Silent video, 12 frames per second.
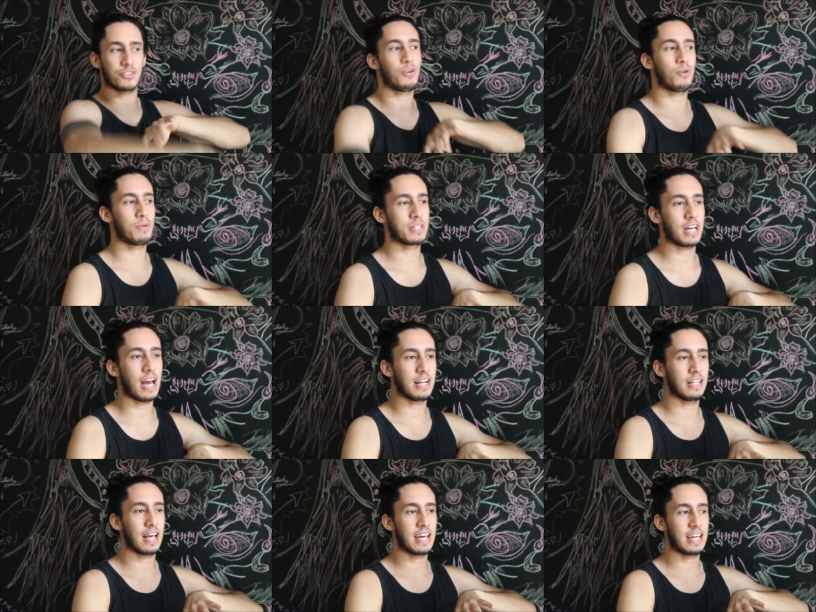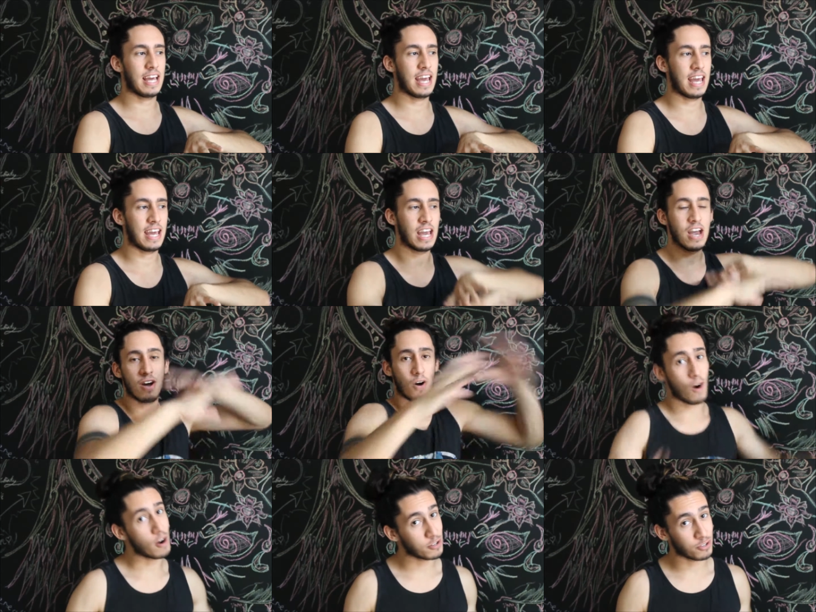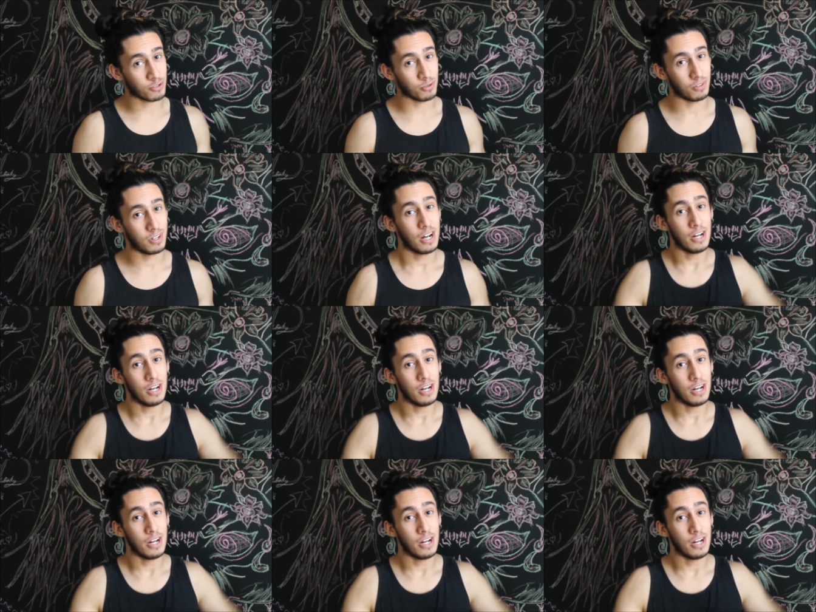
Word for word: school was kind of like a art school,